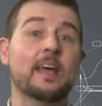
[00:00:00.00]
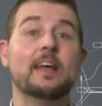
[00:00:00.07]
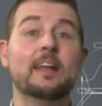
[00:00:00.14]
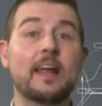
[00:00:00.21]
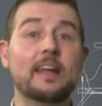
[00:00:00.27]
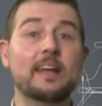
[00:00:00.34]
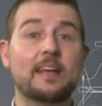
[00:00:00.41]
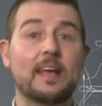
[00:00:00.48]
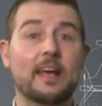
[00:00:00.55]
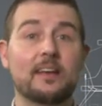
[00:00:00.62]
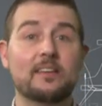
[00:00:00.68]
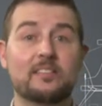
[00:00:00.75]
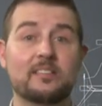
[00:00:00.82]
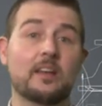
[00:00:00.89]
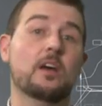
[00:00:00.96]
In any
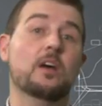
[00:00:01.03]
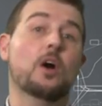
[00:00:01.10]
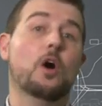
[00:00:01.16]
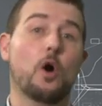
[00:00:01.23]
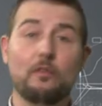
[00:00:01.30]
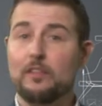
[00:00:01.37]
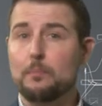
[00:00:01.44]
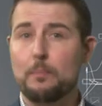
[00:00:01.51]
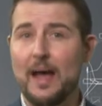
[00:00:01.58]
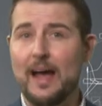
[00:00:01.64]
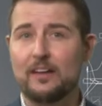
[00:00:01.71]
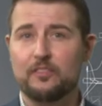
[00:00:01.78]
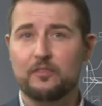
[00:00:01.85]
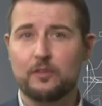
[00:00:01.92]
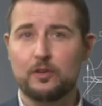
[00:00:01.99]
case, over the
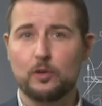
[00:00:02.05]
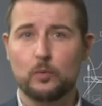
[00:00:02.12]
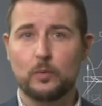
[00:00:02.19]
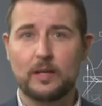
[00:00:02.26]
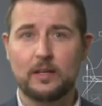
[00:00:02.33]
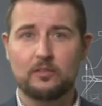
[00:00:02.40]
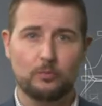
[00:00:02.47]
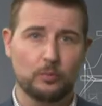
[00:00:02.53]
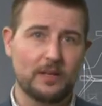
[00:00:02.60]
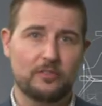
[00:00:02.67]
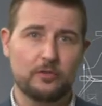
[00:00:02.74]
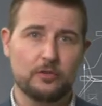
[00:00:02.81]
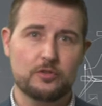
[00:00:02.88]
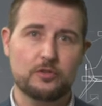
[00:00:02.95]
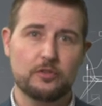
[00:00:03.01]
past few weeks,
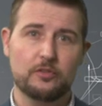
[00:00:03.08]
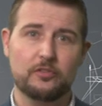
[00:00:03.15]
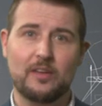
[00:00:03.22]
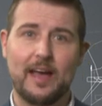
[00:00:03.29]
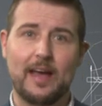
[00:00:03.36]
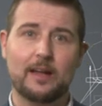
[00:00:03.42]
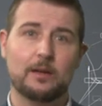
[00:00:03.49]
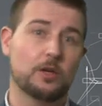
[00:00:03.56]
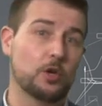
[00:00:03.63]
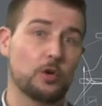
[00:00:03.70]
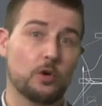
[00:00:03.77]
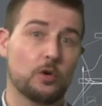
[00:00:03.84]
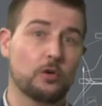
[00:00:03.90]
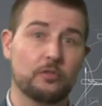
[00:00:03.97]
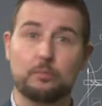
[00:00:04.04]
researchers at
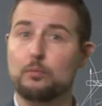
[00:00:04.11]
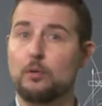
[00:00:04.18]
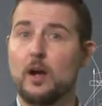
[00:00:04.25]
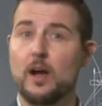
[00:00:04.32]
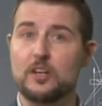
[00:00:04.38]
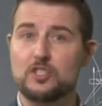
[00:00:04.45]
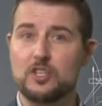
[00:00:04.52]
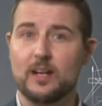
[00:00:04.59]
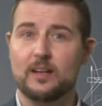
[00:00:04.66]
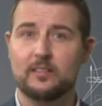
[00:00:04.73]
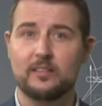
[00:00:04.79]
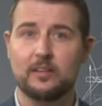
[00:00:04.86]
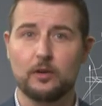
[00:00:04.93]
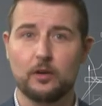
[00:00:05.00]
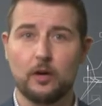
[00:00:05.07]
Google's Project
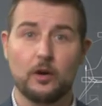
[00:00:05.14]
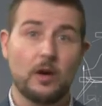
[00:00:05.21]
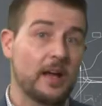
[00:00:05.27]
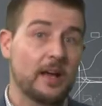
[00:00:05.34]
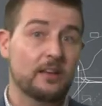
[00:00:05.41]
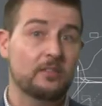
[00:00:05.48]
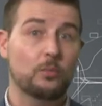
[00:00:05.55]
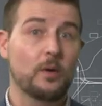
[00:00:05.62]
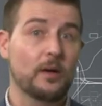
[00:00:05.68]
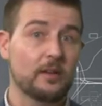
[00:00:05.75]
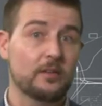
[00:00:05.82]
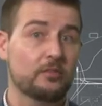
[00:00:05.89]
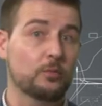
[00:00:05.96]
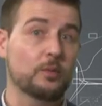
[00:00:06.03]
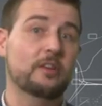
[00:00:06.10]
Zero, as well
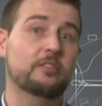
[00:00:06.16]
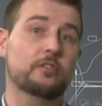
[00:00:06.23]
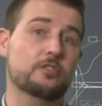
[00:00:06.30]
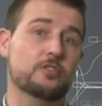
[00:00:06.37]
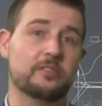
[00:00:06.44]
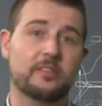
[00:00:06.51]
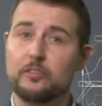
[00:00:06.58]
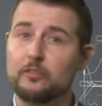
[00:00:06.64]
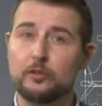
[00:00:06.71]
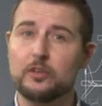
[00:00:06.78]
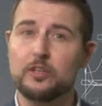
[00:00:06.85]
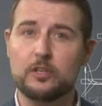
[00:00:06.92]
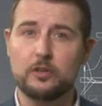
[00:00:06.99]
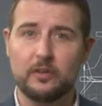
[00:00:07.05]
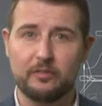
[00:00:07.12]
as researchers at
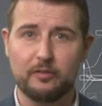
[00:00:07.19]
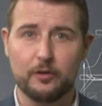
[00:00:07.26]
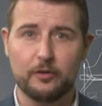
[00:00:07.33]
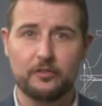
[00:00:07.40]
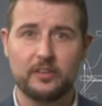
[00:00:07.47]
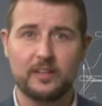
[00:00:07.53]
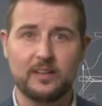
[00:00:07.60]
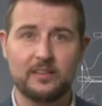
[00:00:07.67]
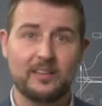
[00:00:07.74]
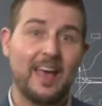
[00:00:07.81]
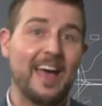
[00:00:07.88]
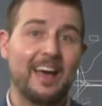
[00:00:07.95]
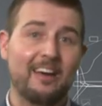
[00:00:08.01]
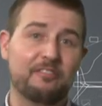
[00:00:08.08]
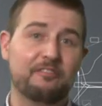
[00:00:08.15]
certain universities,
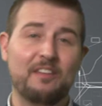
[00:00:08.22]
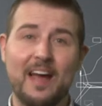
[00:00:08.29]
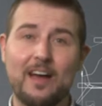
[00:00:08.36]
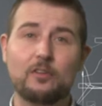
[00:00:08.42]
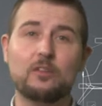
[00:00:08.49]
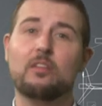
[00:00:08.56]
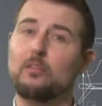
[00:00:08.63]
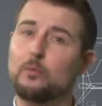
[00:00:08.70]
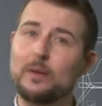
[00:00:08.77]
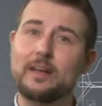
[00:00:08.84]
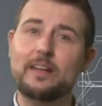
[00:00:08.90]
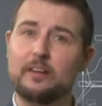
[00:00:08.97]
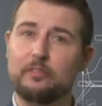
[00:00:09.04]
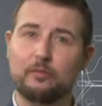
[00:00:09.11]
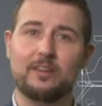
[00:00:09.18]
have found three
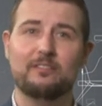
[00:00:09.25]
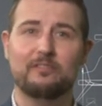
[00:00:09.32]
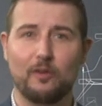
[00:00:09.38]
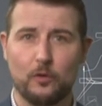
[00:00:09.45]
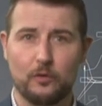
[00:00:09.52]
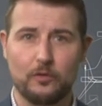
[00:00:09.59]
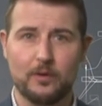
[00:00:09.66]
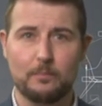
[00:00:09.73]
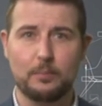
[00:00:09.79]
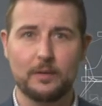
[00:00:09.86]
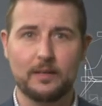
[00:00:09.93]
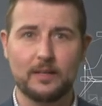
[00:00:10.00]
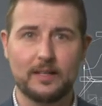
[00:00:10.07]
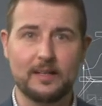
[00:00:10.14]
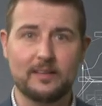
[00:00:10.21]
different
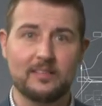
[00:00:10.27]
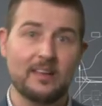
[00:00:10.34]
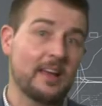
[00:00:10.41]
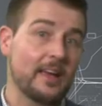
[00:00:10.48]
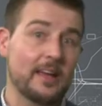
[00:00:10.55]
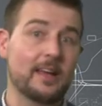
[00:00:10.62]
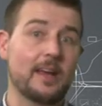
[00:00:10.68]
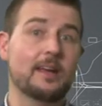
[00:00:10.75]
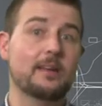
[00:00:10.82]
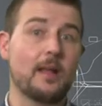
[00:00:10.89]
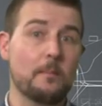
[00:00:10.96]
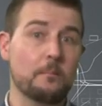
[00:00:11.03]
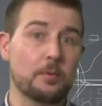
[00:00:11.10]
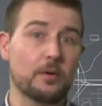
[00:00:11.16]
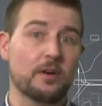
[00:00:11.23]
vulnerabilities in a
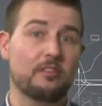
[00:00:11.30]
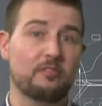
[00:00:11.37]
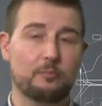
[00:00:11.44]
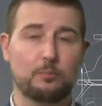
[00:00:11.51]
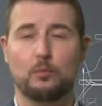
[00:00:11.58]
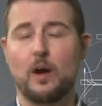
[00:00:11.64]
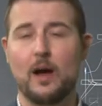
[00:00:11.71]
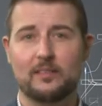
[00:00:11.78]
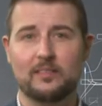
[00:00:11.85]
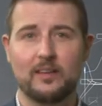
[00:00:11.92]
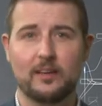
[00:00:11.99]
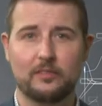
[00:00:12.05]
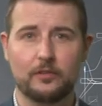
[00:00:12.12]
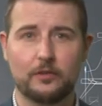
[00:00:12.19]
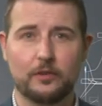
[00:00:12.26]
number of
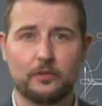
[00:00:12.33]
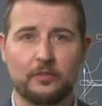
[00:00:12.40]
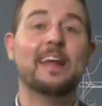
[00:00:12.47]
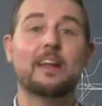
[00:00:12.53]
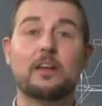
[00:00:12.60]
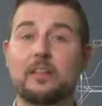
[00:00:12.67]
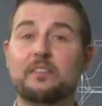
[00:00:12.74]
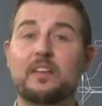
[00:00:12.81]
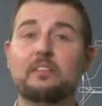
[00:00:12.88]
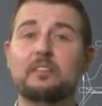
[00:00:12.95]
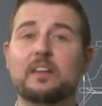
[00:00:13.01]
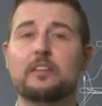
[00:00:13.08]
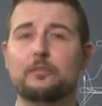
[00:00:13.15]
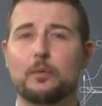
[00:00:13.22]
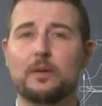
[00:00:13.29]
processors. Now, they've given
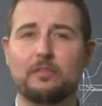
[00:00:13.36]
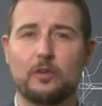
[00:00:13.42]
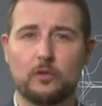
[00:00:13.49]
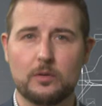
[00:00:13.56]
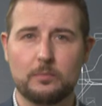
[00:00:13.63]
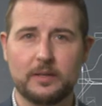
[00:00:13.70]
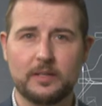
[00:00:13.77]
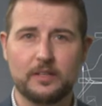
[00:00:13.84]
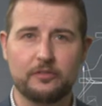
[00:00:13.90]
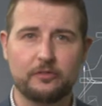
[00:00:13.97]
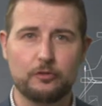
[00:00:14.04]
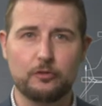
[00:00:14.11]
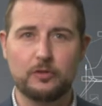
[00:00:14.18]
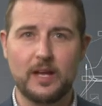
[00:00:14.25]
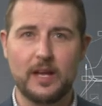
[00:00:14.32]
these three vulnerabilities
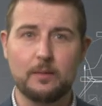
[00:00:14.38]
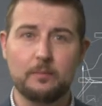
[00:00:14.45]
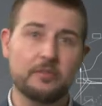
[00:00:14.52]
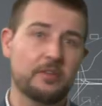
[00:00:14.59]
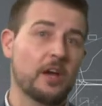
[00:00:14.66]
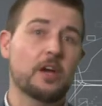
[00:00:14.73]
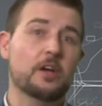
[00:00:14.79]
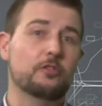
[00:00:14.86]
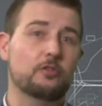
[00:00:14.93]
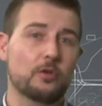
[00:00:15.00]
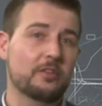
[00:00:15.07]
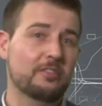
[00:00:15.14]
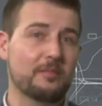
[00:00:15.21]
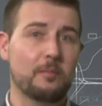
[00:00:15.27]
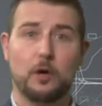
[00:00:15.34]
two names.
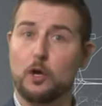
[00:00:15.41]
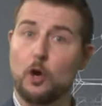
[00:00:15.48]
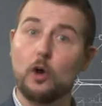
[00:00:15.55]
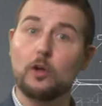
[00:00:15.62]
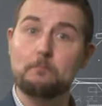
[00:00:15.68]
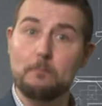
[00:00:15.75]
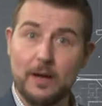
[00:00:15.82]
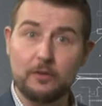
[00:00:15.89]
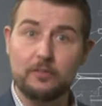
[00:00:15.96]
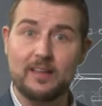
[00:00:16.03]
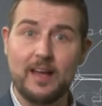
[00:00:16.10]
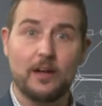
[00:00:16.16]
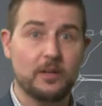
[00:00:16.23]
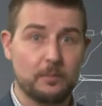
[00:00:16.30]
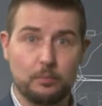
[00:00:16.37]
Two of them are called
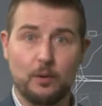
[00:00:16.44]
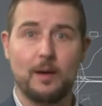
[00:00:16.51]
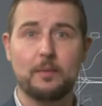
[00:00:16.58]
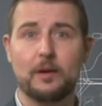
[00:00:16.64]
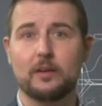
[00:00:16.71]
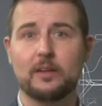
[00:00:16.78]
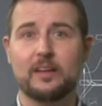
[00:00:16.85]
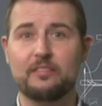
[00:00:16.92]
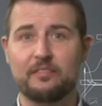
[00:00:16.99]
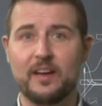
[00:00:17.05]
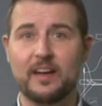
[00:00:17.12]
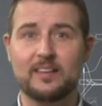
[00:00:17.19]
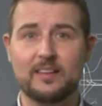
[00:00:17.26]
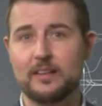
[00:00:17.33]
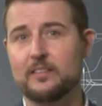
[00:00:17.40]
Meltdown and primarily
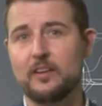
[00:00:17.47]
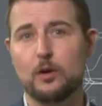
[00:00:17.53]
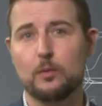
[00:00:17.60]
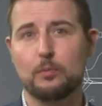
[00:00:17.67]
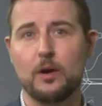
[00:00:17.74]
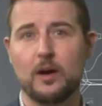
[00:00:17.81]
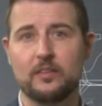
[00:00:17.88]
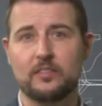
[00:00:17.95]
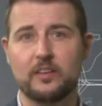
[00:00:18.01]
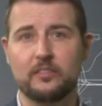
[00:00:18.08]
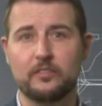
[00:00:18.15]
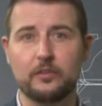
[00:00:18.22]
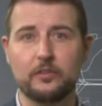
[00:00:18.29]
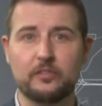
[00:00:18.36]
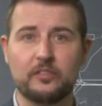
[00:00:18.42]
affect Intel
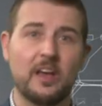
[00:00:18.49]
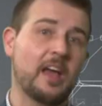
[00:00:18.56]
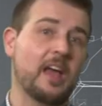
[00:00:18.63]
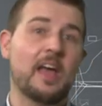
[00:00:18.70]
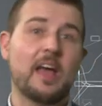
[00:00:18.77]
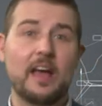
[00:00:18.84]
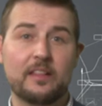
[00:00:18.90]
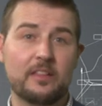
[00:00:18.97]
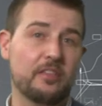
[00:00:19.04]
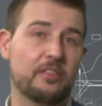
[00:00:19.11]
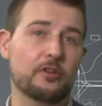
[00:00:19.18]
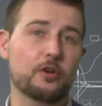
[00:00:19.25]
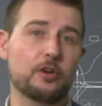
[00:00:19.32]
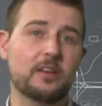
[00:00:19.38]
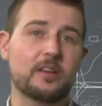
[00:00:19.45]
processors, and the
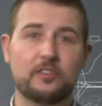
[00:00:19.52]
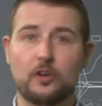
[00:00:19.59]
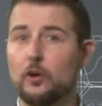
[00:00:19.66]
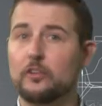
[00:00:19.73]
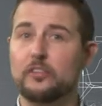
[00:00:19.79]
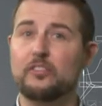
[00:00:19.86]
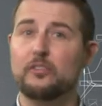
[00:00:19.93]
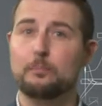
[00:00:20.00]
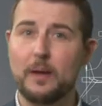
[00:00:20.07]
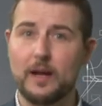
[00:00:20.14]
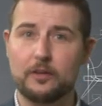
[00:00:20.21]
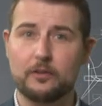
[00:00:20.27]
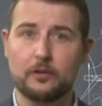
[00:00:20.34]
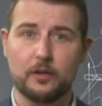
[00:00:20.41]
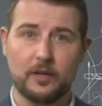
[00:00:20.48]
third is called
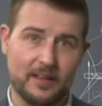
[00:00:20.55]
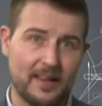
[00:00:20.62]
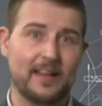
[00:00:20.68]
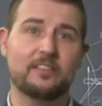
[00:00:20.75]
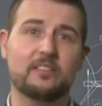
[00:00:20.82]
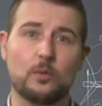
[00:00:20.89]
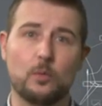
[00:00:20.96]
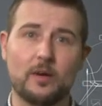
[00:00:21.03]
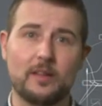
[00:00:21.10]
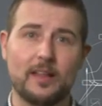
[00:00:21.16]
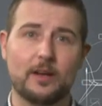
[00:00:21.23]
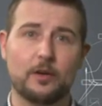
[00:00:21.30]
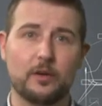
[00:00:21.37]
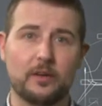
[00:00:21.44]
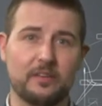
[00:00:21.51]
Spectre, and that's the one
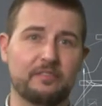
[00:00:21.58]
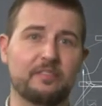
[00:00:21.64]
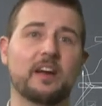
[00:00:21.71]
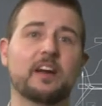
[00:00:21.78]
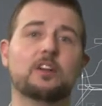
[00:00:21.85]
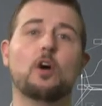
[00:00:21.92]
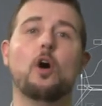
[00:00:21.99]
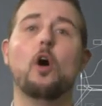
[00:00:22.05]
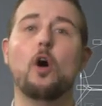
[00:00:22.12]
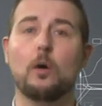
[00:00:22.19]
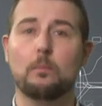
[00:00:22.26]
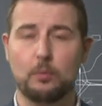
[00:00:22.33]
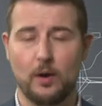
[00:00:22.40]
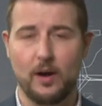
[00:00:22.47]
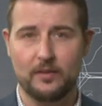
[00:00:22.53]
that could affect
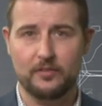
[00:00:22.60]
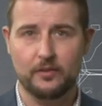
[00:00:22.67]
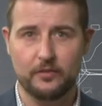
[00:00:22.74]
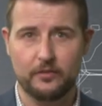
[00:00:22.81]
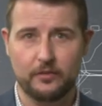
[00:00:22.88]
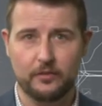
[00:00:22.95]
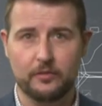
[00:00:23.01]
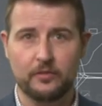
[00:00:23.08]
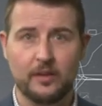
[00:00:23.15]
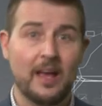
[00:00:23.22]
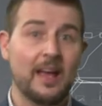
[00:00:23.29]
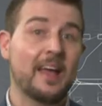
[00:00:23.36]
all processors.